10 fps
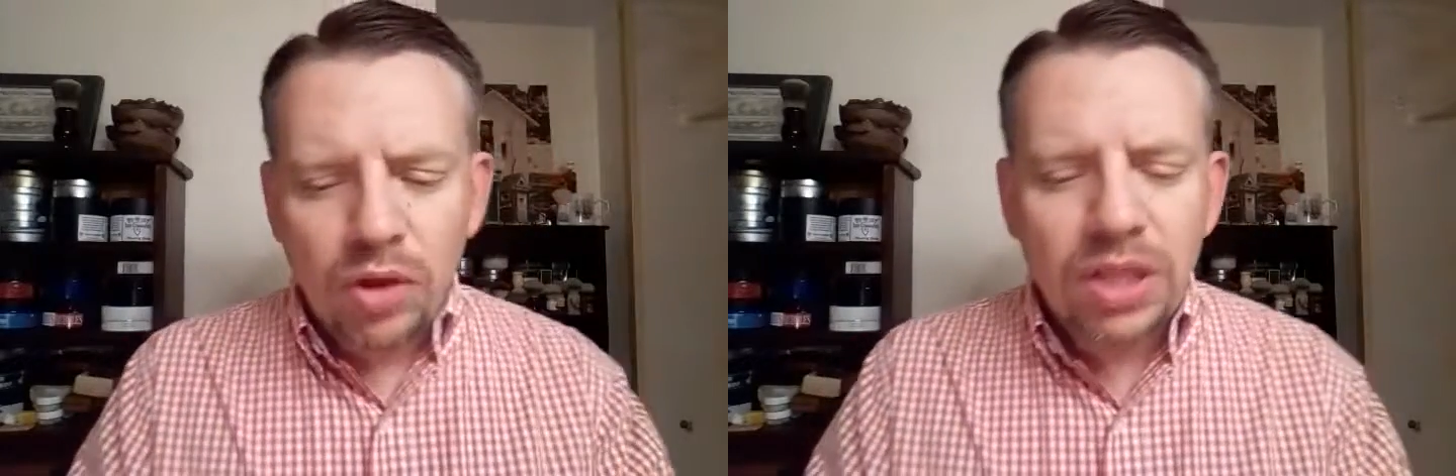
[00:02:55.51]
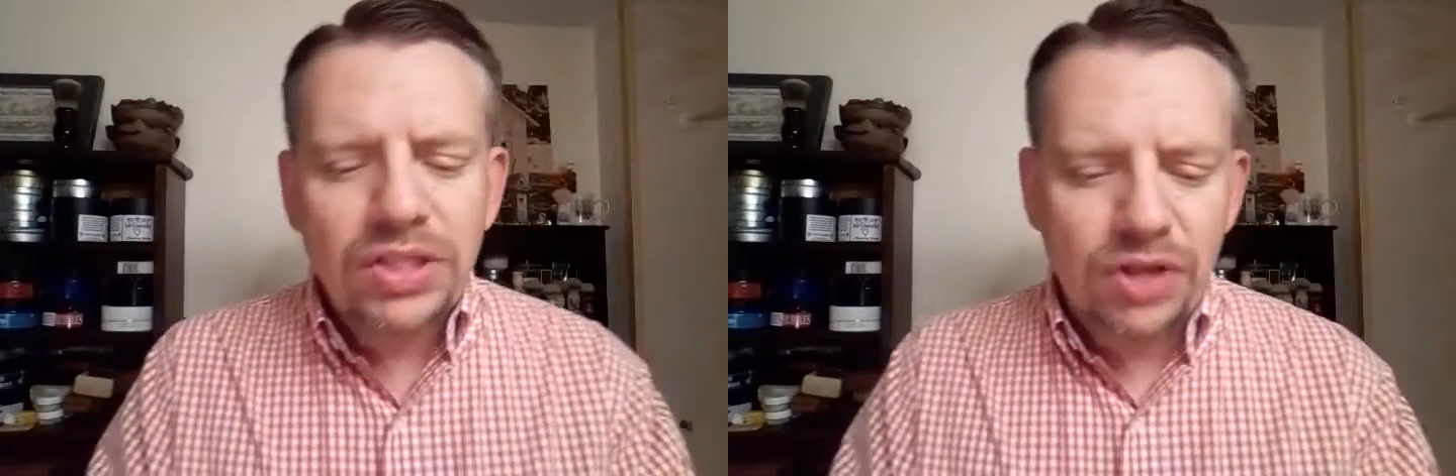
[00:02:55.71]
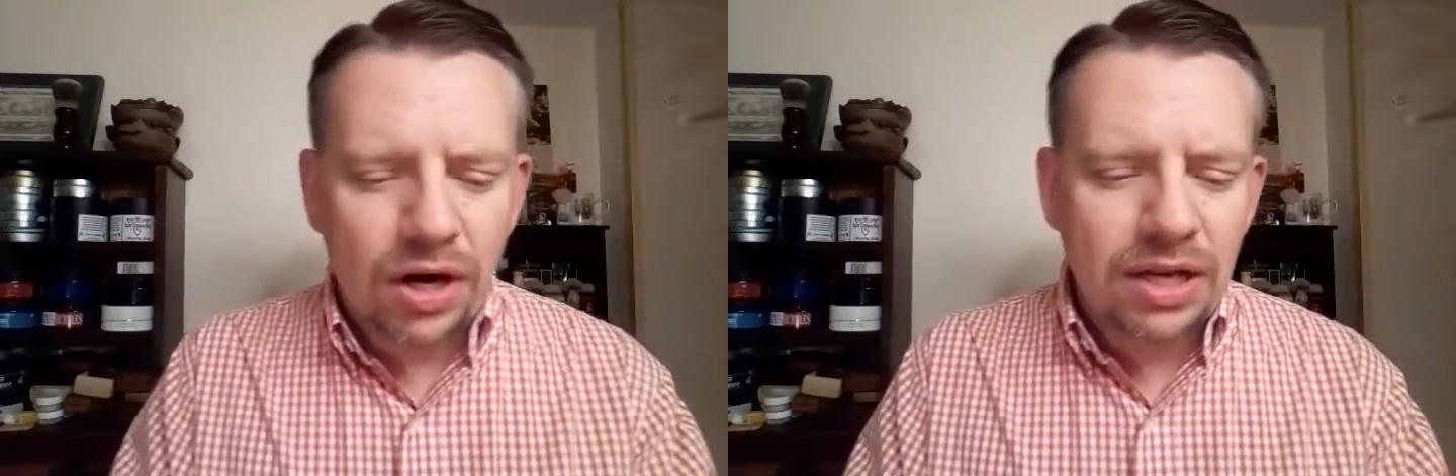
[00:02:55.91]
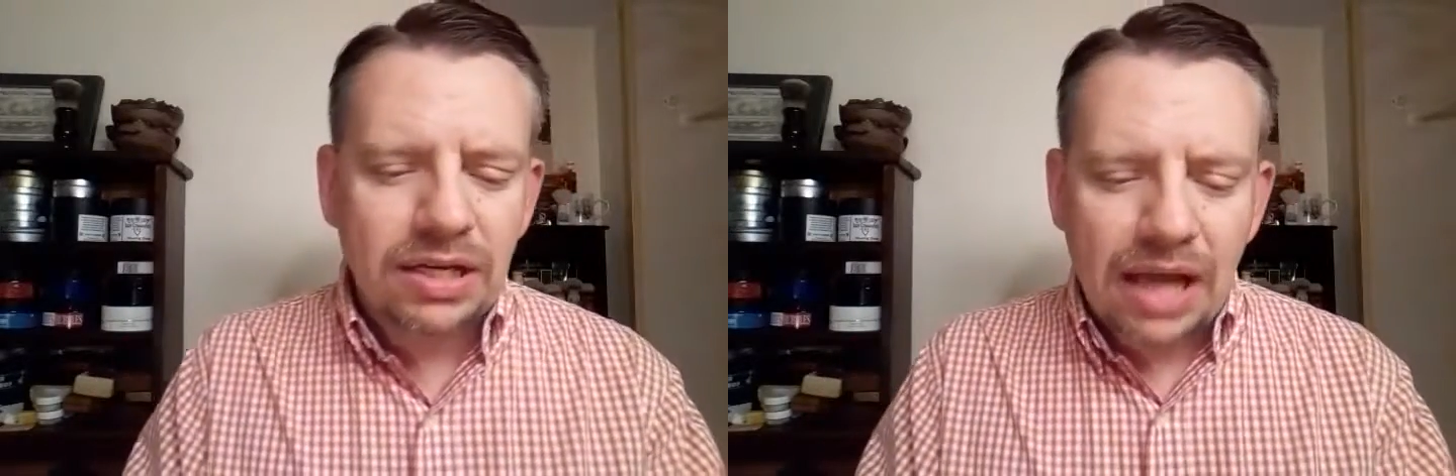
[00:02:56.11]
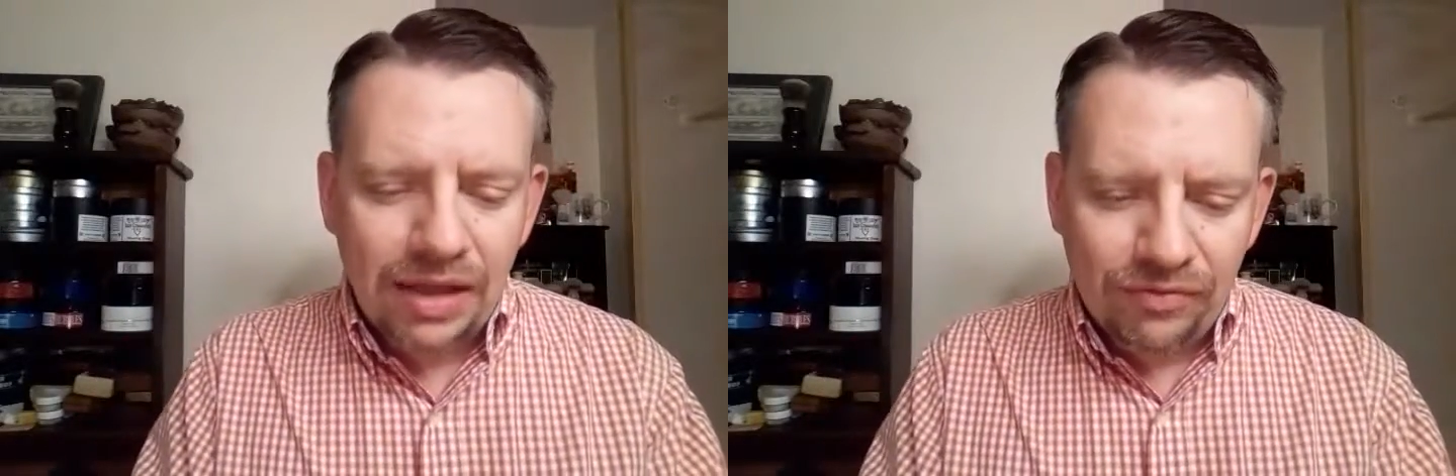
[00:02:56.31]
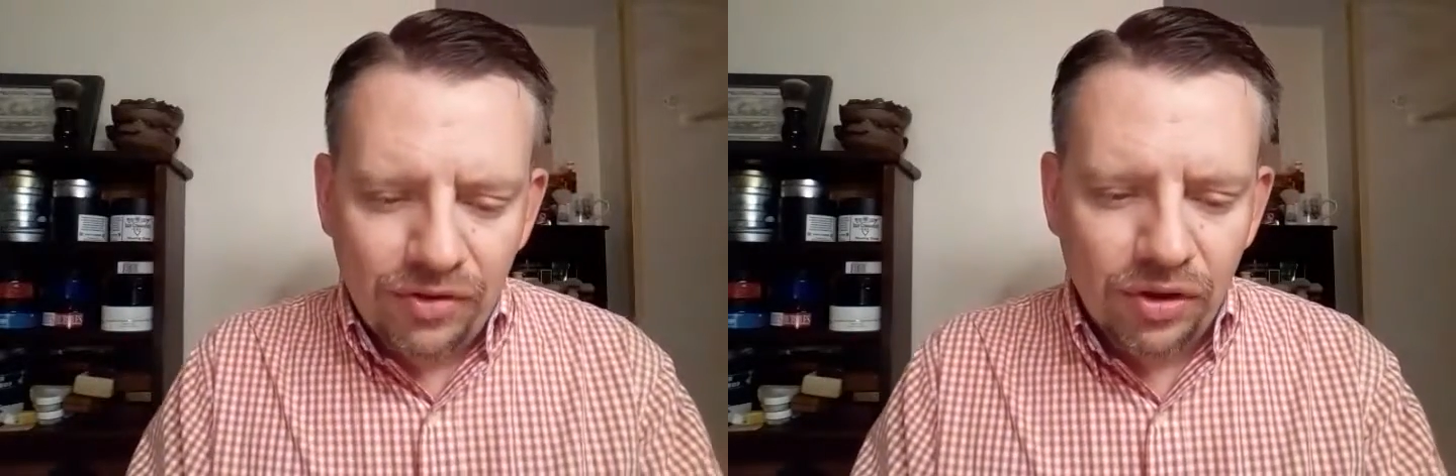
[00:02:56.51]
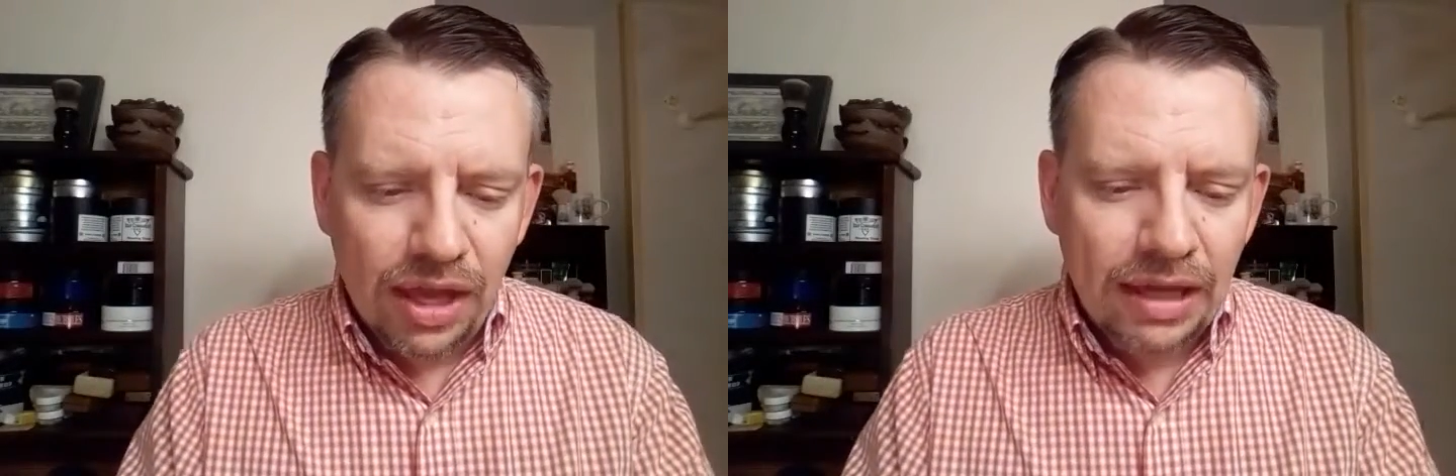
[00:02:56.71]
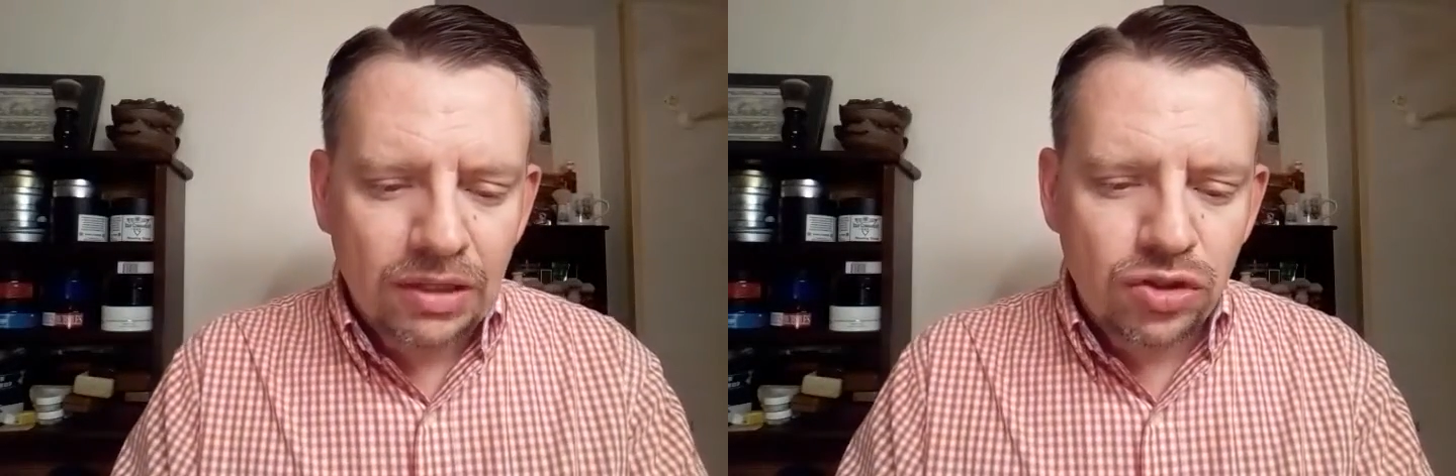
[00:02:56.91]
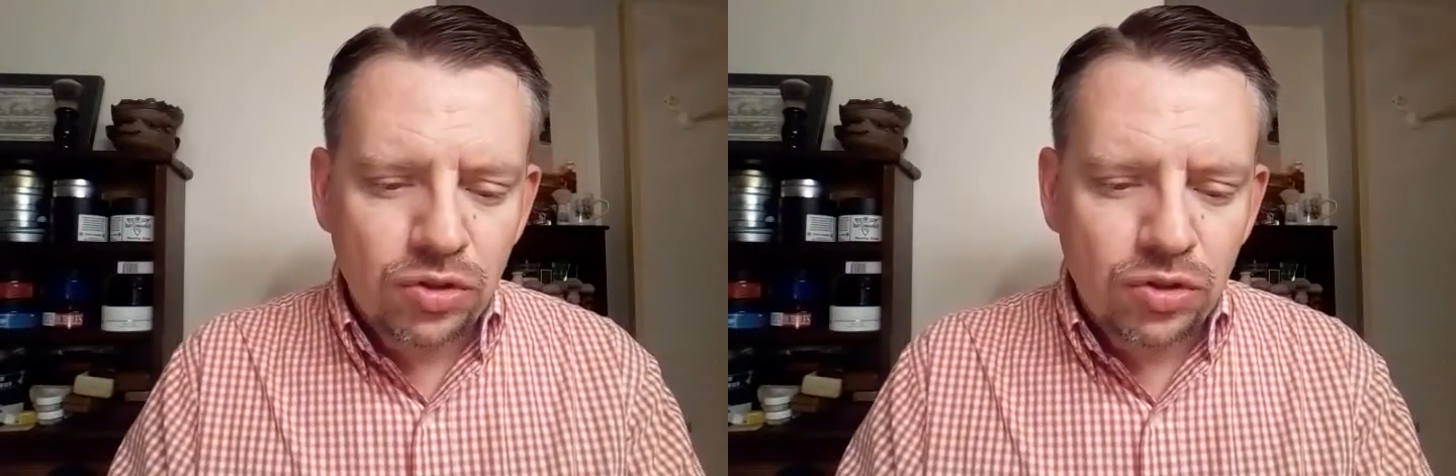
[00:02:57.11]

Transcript: really starting, I feel like,